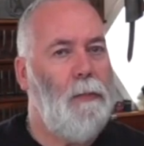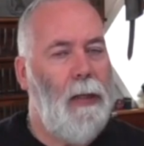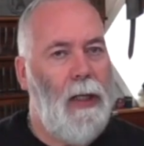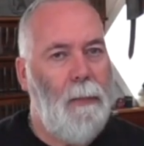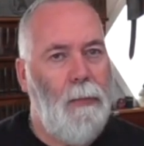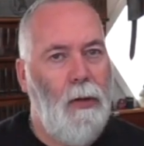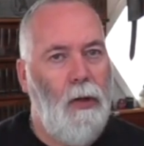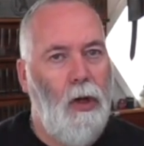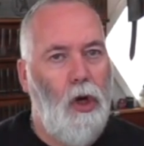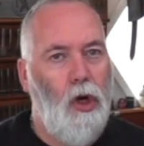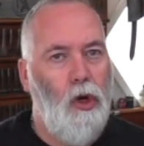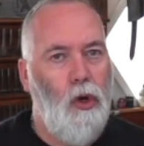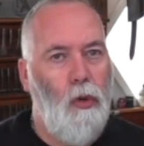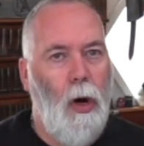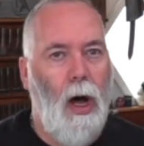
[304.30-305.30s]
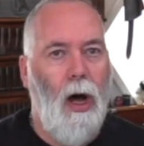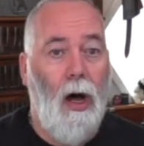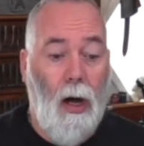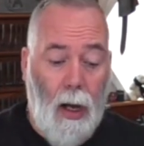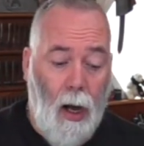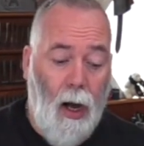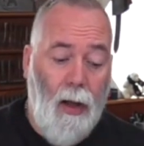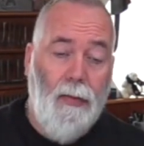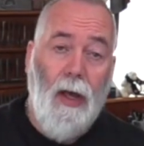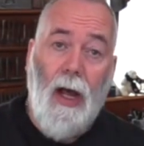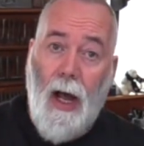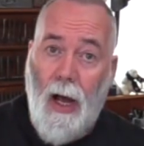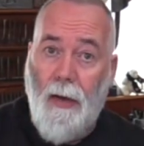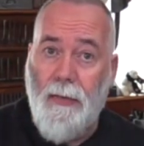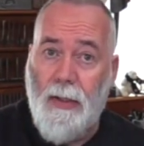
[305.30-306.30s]
people who are either
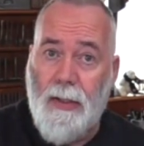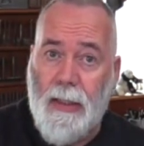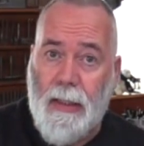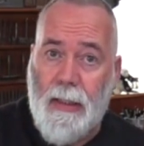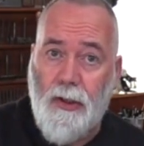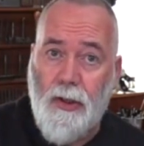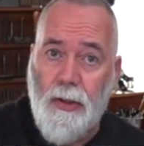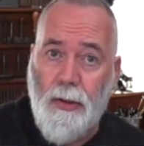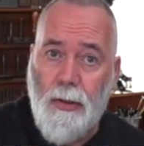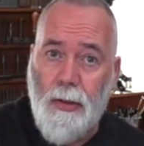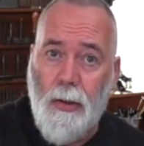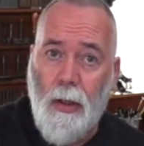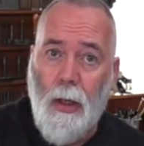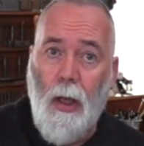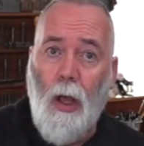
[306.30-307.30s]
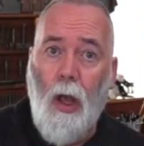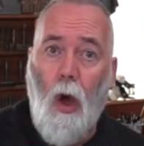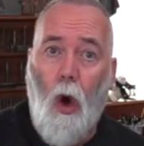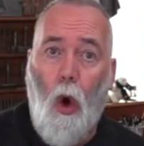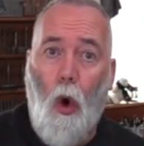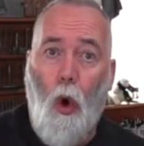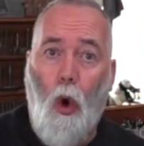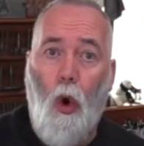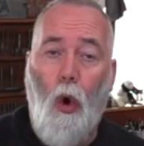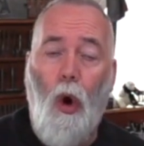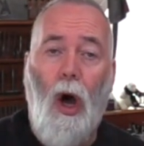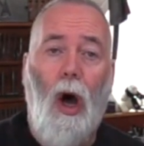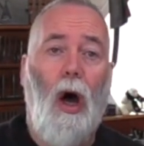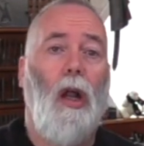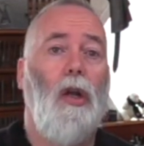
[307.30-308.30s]
other teachers
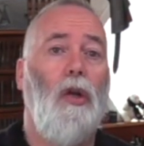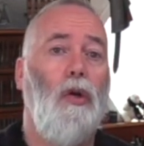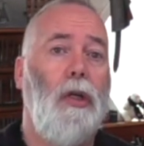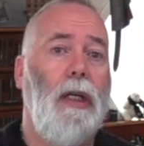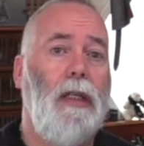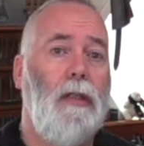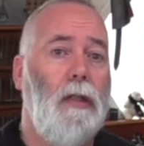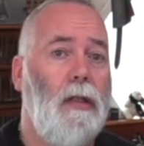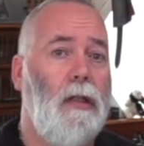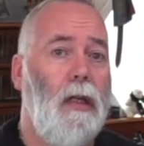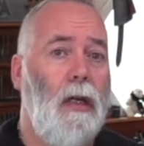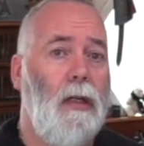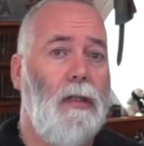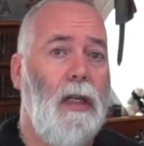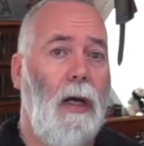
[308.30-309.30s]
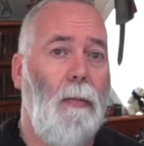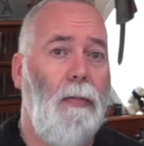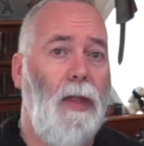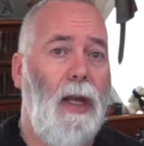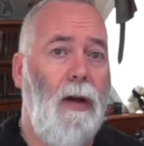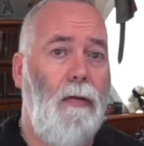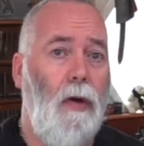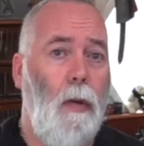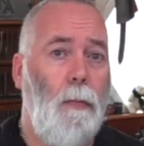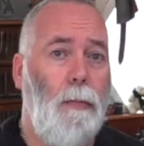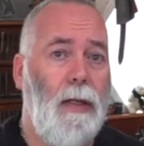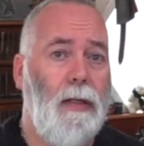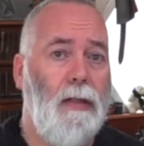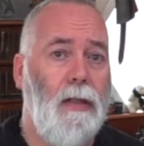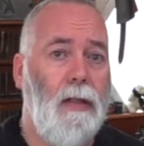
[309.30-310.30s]
or are looking to start up their own
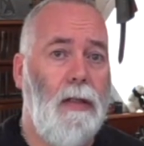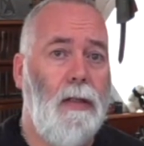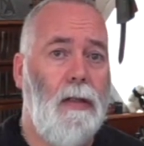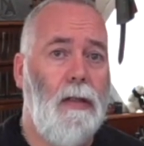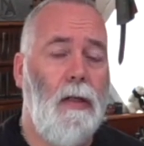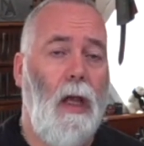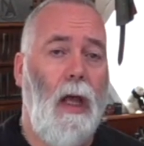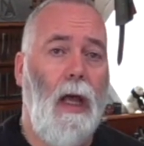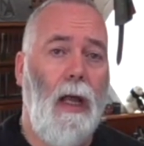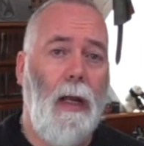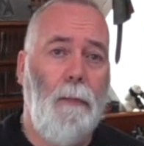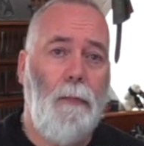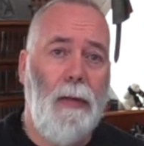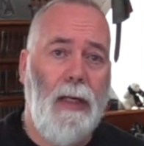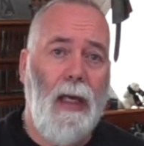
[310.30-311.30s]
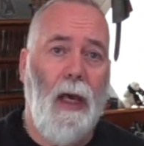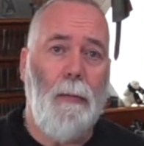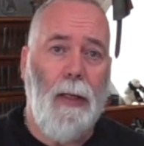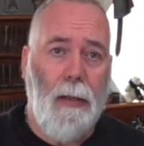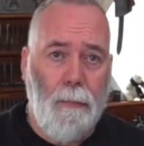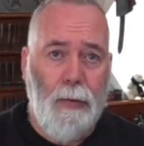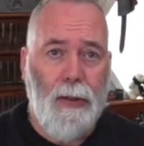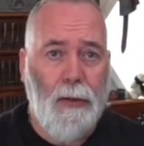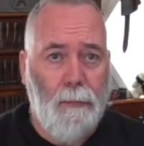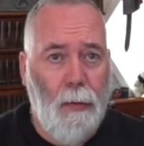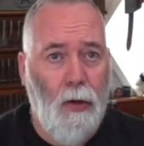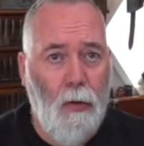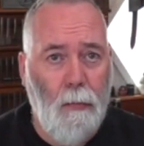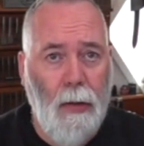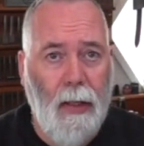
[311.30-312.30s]
business and becoming
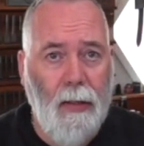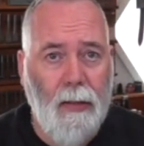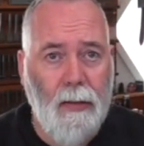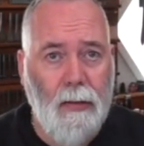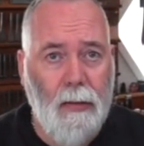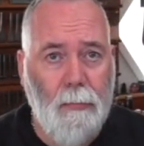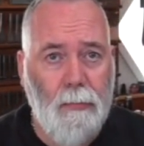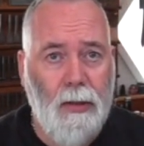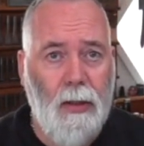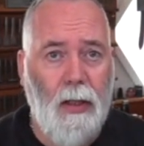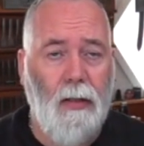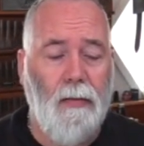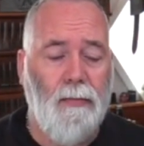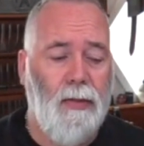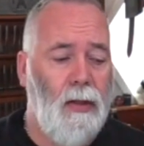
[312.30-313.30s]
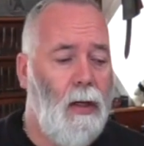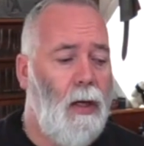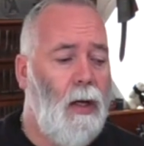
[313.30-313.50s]
bespoke makers themselves.